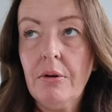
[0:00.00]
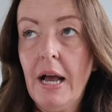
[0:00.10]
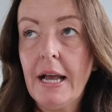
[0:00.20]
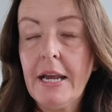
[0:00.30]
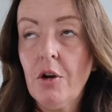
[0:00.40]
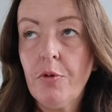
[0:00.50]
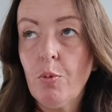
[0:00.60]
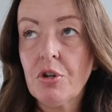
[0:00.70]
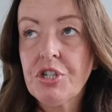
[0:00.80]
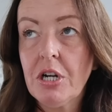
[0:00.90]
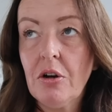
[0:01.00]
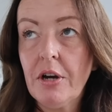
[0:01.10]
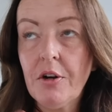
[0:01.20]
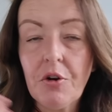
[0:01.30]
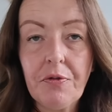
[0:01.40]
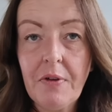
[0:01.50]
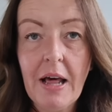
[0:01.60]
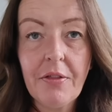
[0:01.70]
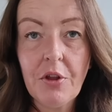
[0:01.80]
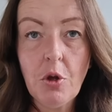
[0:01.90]
hanging off a washing line on a
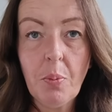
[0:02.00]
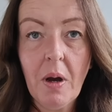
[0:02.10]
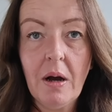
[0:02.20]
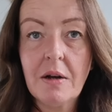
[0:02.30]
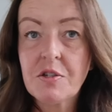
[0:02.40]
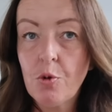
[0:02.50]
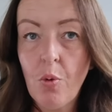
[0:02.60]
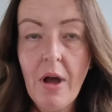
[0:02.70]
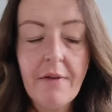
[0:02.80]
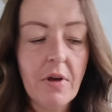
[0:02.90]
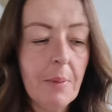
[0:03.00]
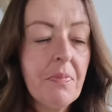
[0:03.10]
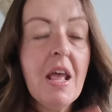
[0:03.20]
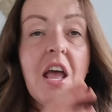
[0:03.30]
flat that you pass or whatever,